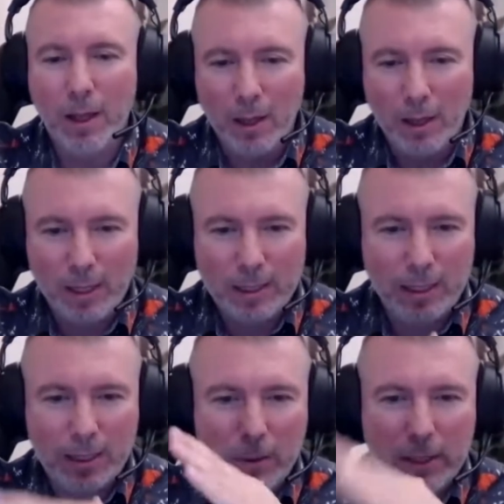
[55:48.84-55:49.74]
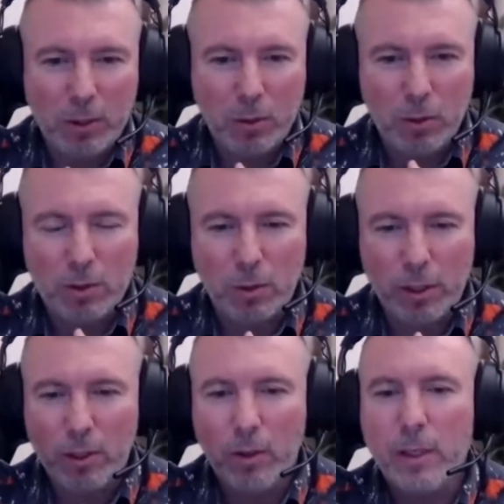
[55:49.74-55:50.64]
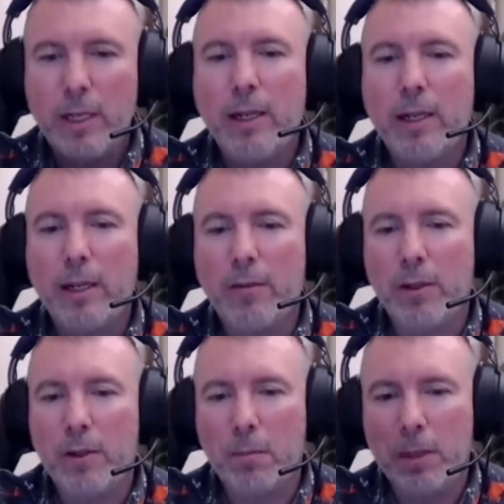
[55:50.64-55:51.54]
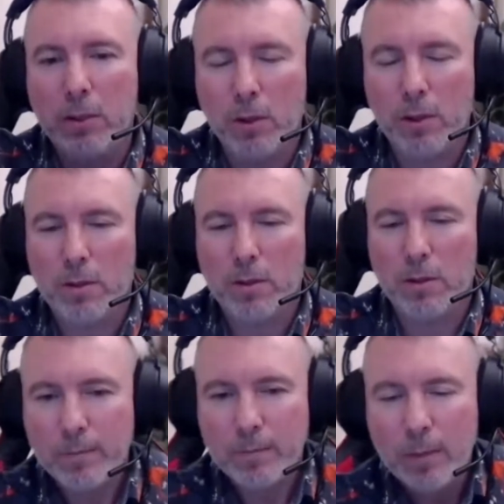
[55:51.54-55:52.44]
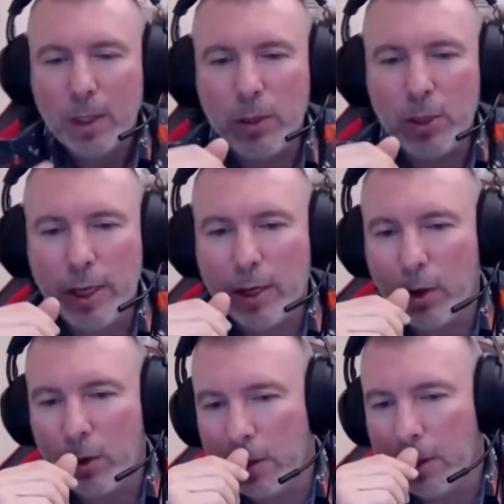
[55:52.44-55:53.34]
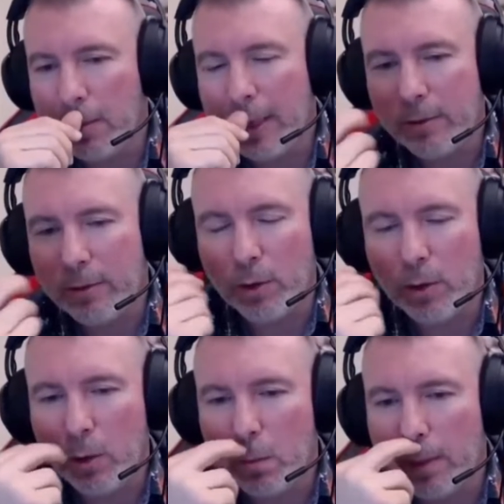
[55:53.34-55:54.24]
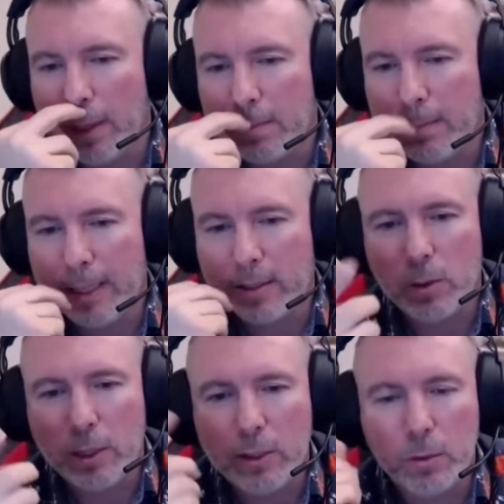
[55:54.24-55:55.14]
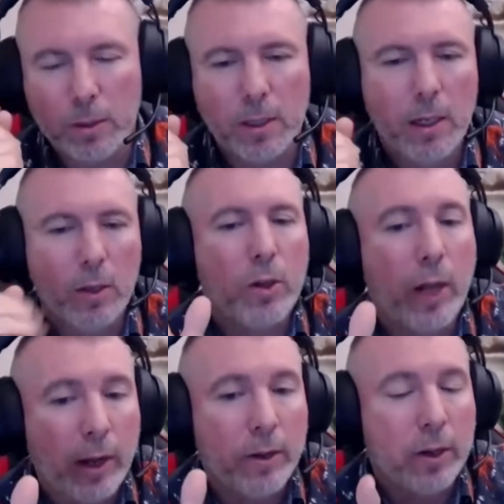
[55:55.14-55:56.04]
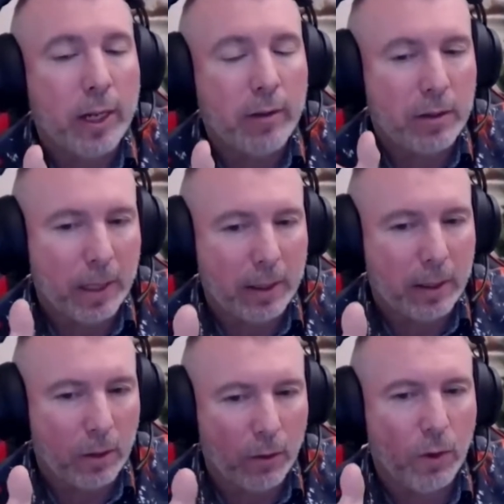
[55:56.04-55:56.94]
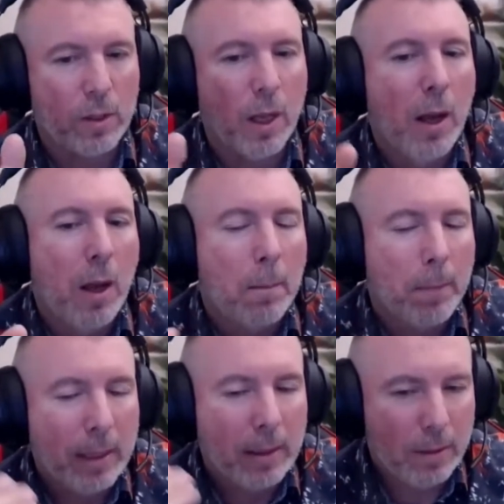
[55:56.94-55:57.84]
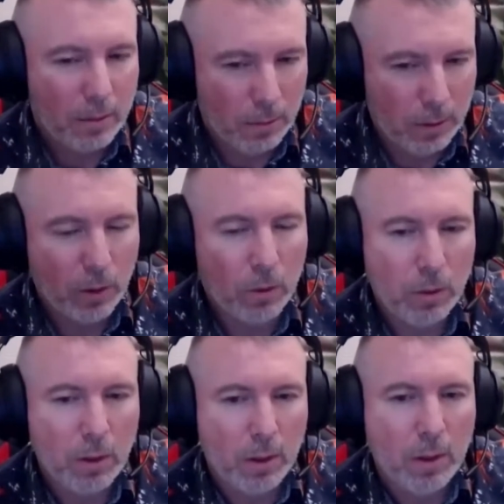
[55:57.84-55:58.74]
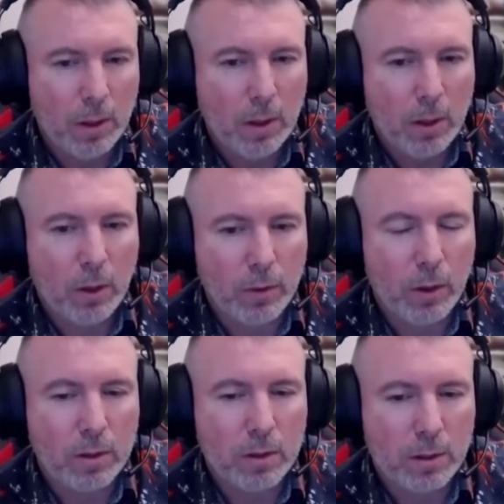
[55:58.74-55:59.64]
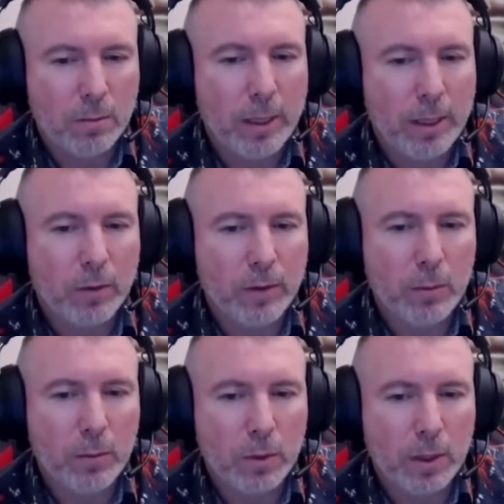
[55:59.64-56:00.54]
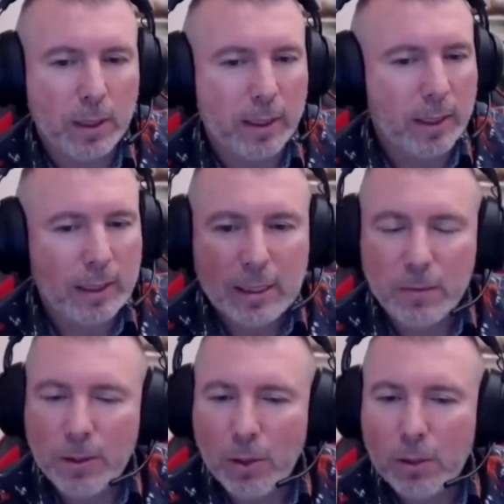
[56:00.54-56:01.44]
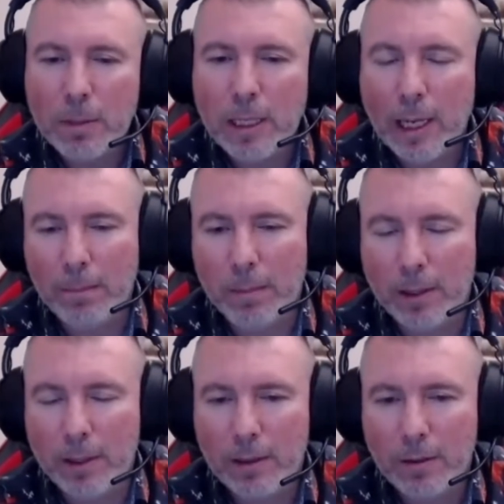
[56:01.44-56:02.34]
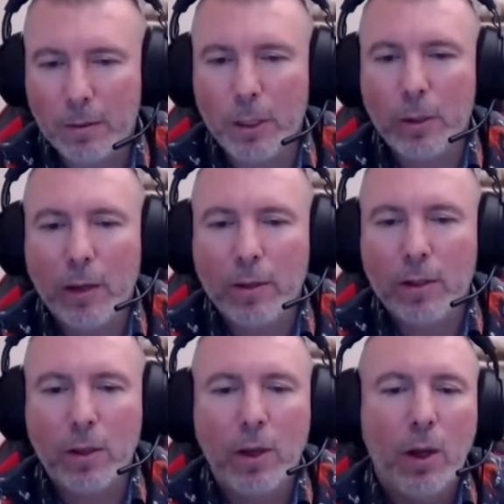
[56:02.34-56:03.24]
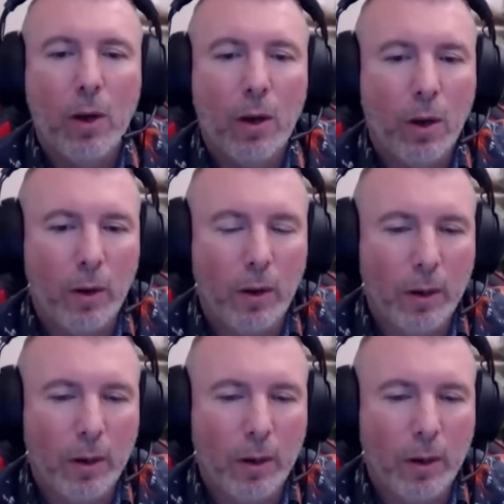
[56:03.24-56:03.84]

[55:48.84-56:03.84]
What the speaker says: And then they're waiting course going down, and then they're giving you the Bitcoins, which they're buying for a low price back. So they do it. Not everybody, of course, but we know, of course, many of them do it. And this will not be happening when you have it on